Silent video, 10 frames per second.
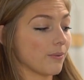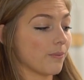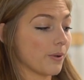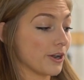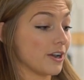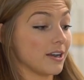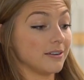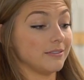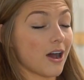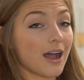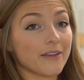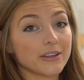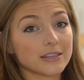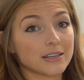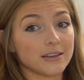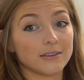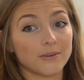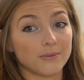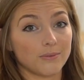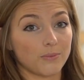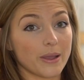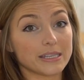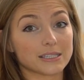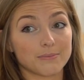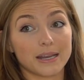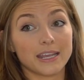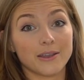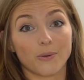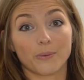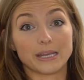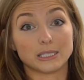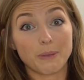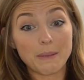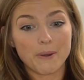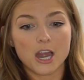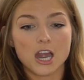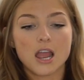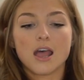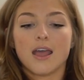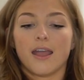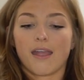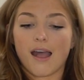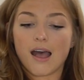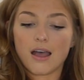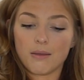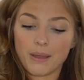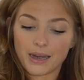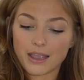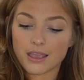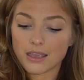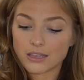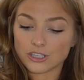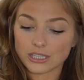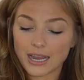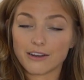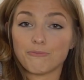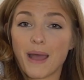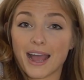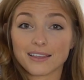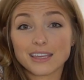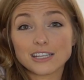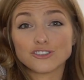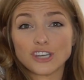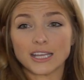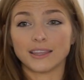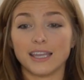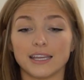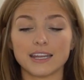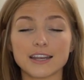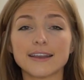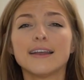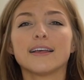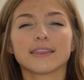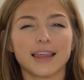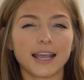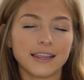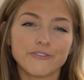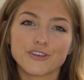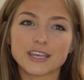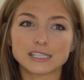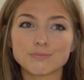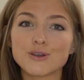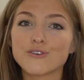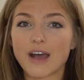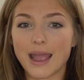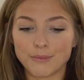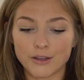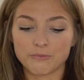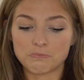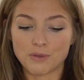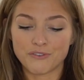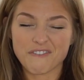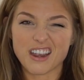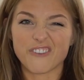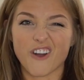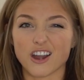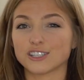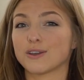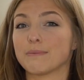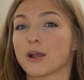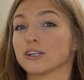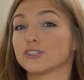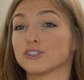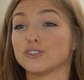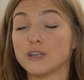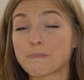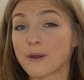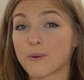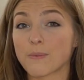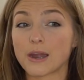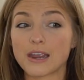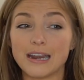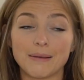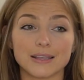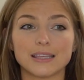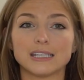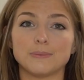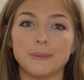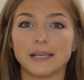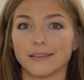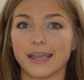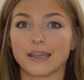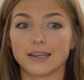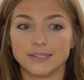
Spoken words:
we're not having to waste money or waste paper. And I can just kind of pack things gently in here. Luckily for this move, I'm not moving very far, so I'm not super worried about things being like